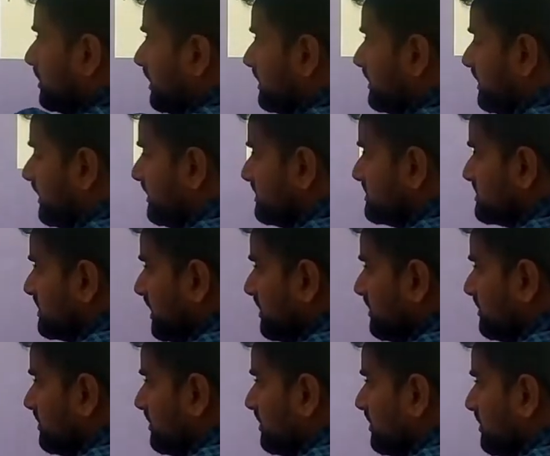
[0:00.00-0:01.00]

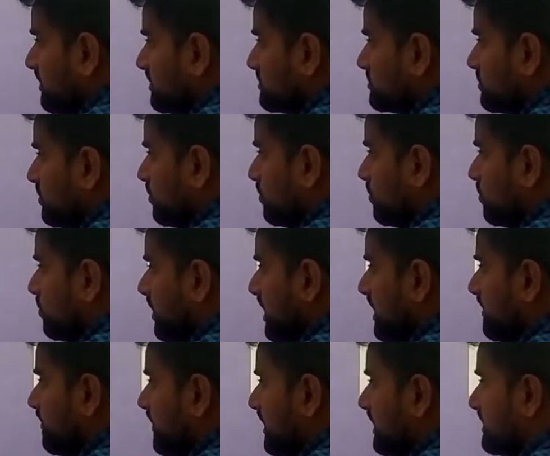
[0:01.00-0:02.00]
110. So
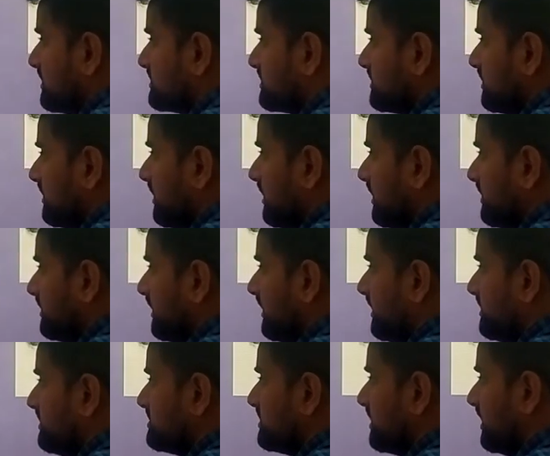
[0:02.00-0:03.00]
y plus
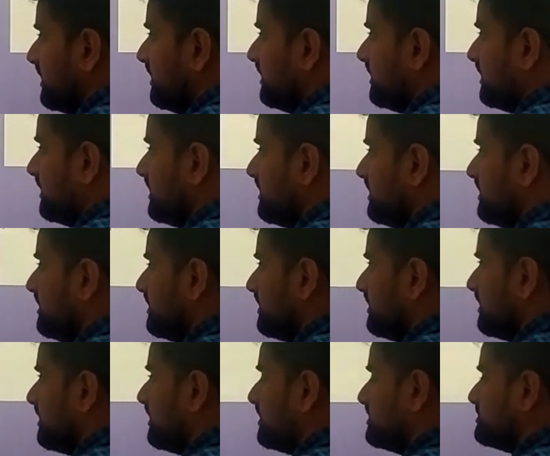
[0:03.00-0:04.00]
110 degree
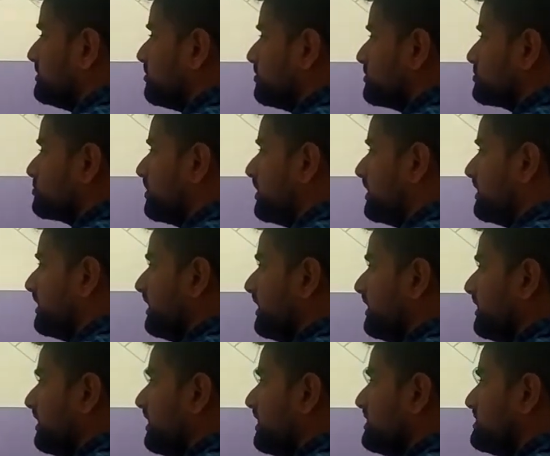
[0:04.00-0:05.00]
is equal to
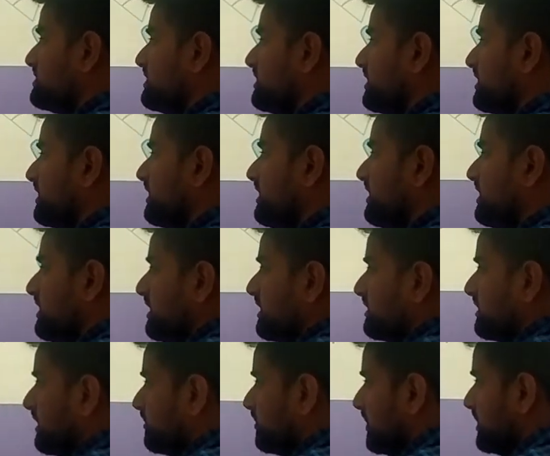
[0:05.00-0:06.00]
180 degree.
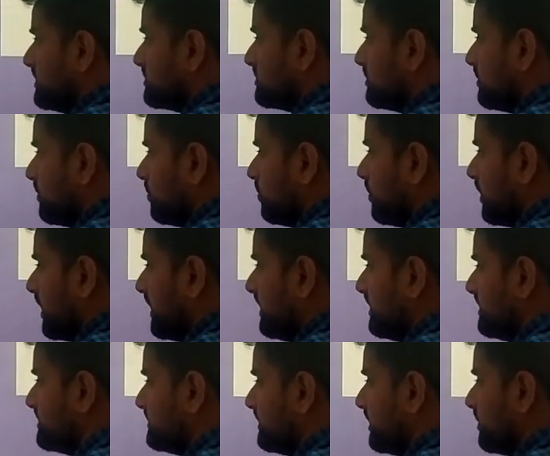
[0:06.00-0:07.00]
That means y
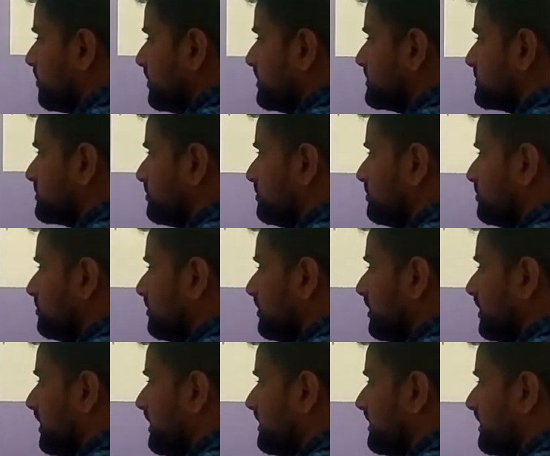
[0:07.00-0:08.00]
is equals to
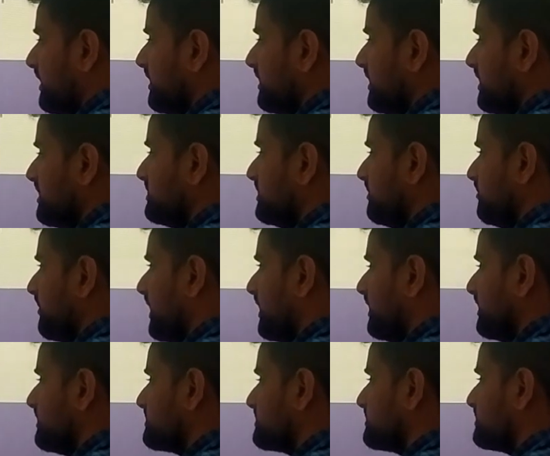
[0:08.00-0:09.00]
180
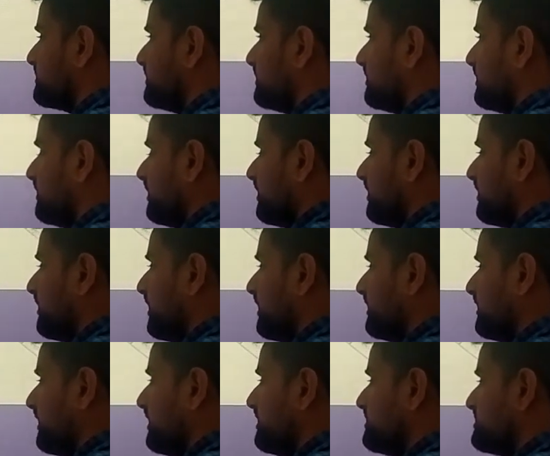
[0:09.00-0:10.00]
minus
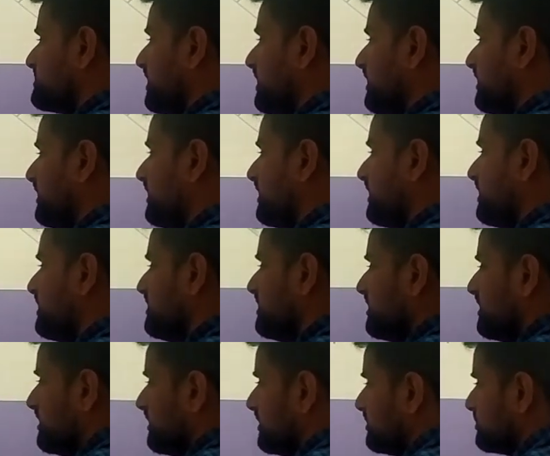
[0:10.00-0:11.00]
110
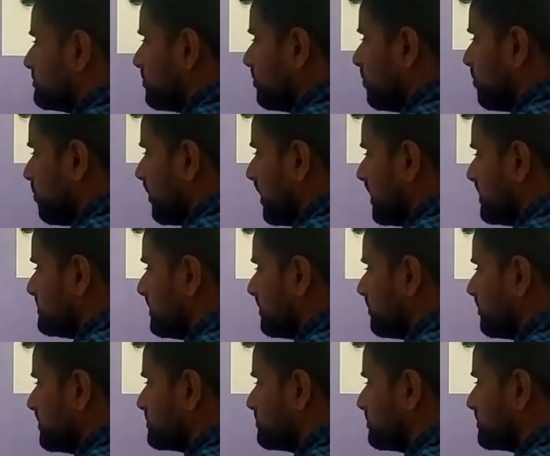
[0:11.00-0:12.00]
degree. So y is
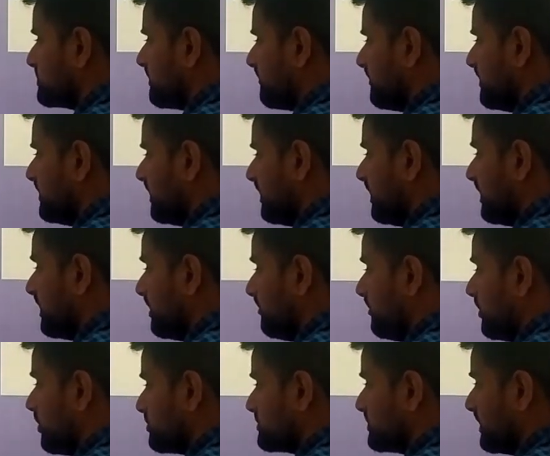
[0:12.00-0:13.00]
equals to 70
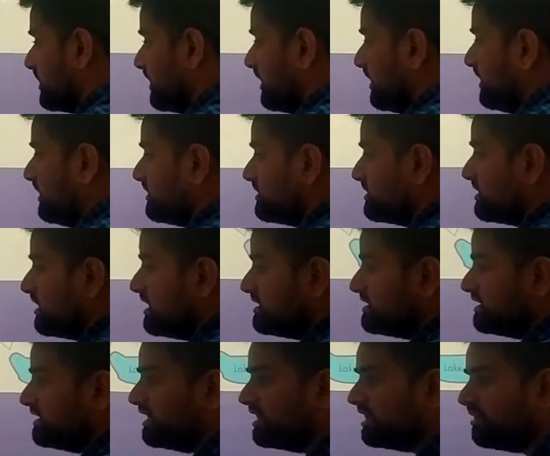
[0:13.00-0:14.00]
degree, because 180
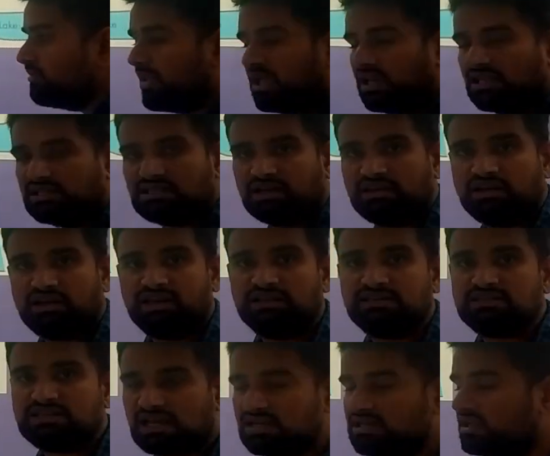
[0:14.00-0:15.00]
degree minus
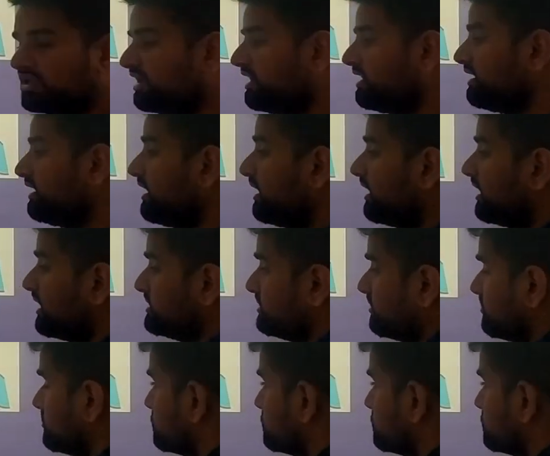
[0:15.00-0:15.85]
110 degree is